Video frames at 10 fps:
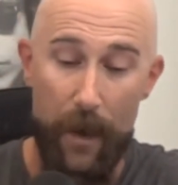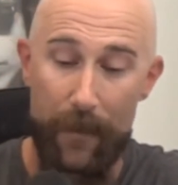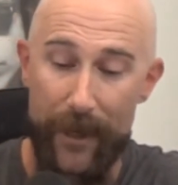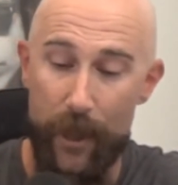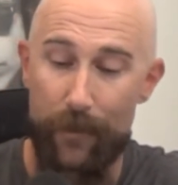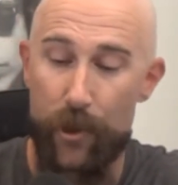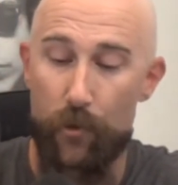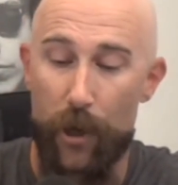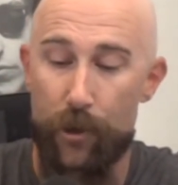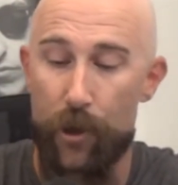Picks up
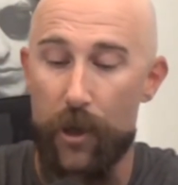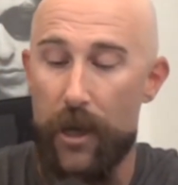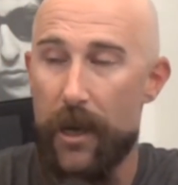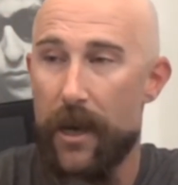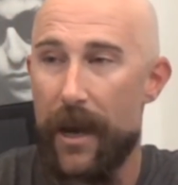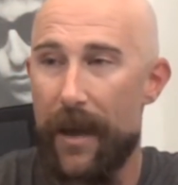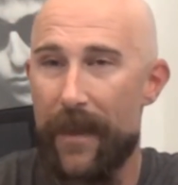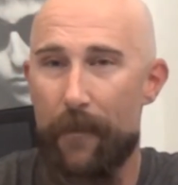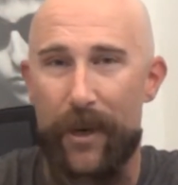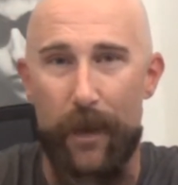structure, and
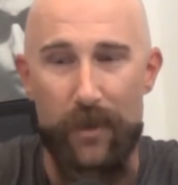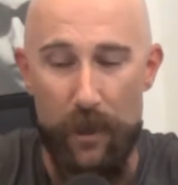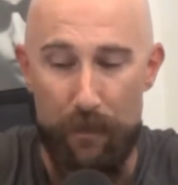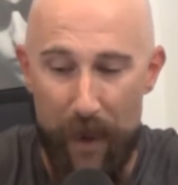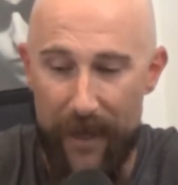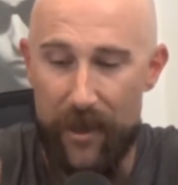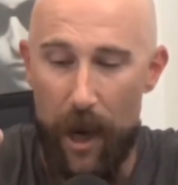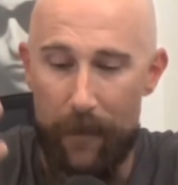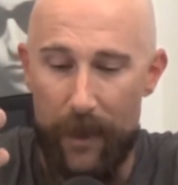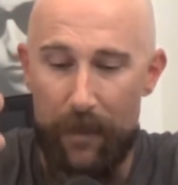then it becomes this big
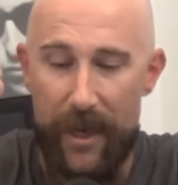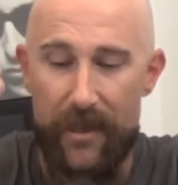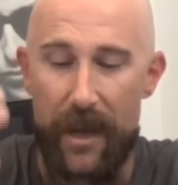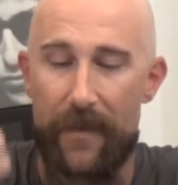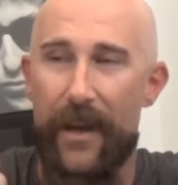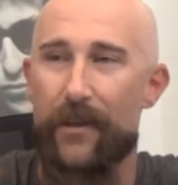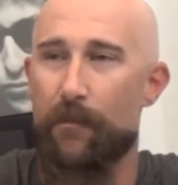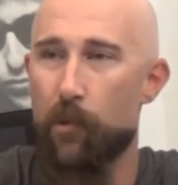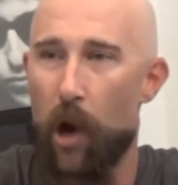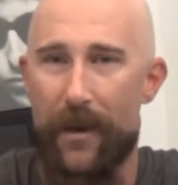stomping piece, and then it's
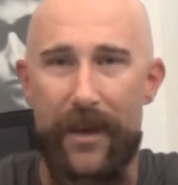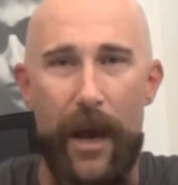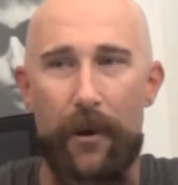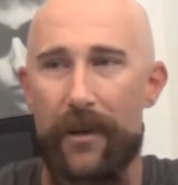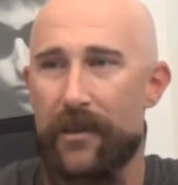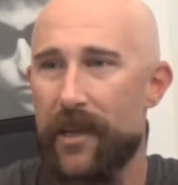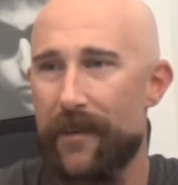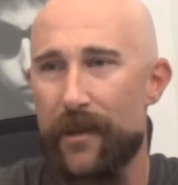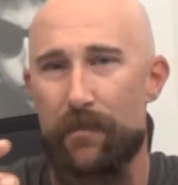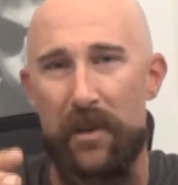brought down, and it's
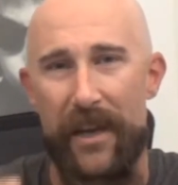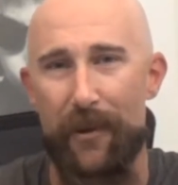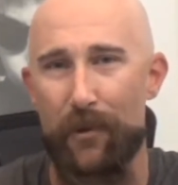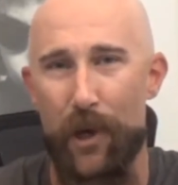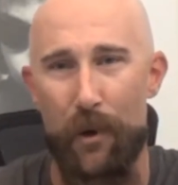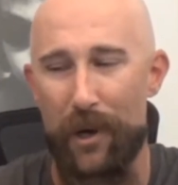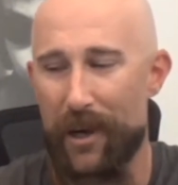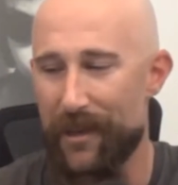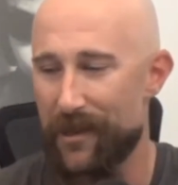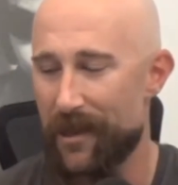got this piano coda. It's